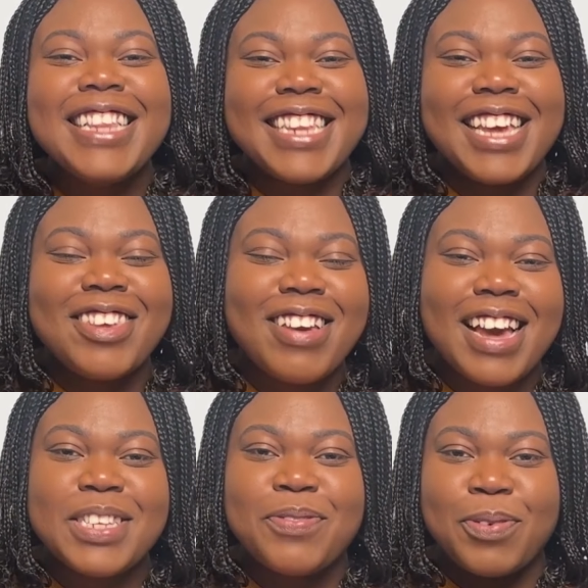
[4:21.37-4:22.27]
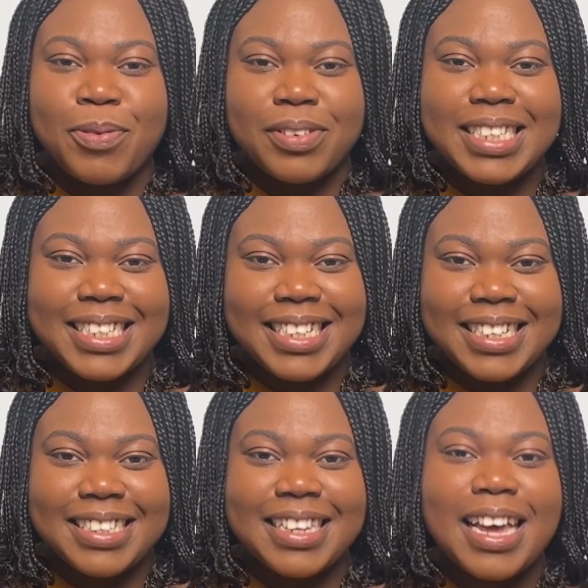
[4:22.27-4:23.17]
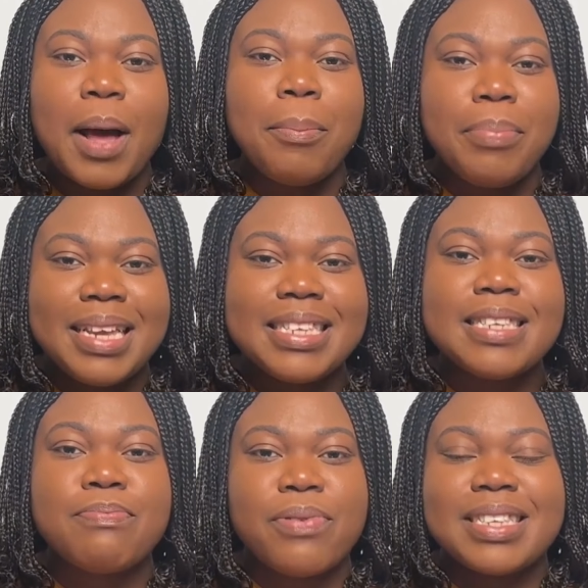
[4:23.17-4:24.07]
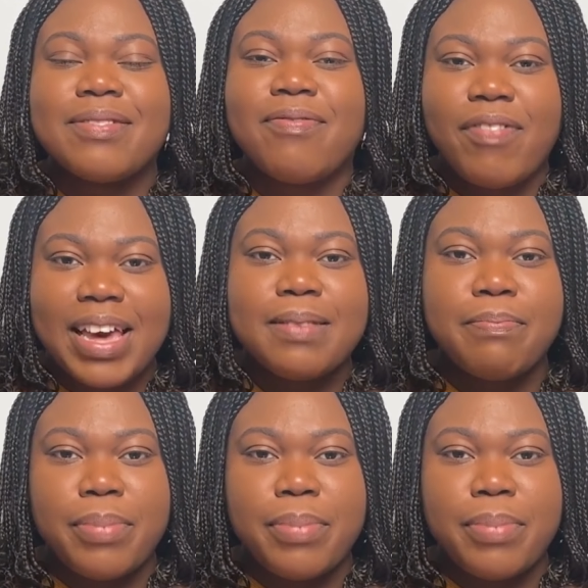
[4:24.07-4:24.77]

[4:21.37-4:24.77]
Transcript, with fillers: Thank you guys for watching. Please press the red